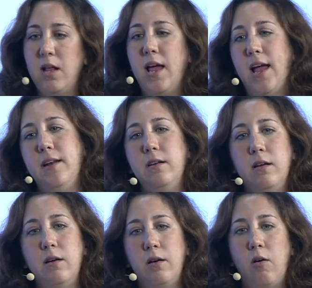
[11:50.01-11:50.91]
And
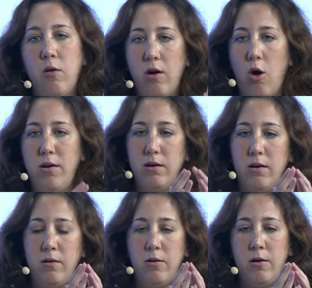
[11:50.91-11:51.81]
on
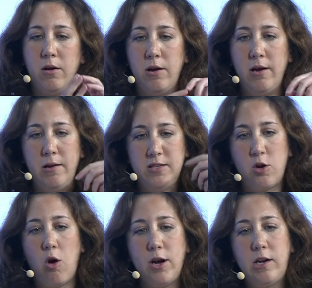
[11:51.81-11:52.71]

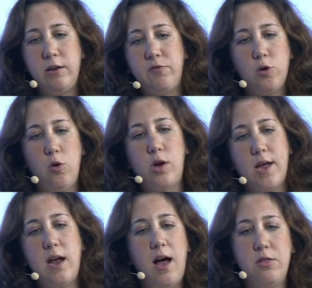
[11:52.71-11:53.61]
historically, if you look
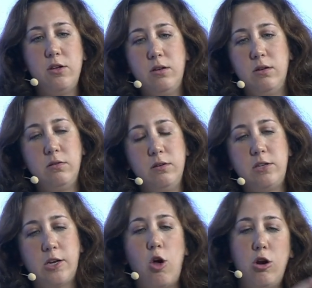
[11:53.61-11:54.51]
at other
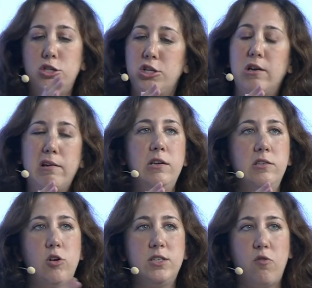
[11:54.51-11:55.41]
technological
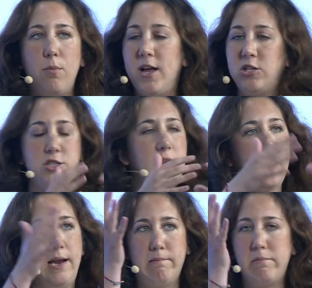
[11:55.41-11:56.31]
transformations, like
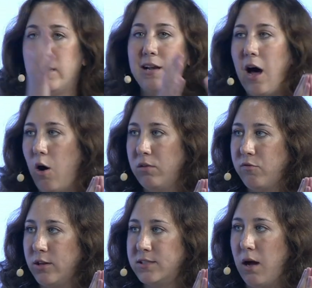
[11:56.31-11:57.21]
the cloud,
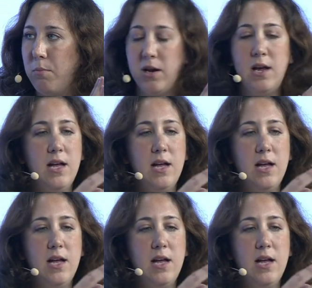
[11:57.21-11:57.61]
for example,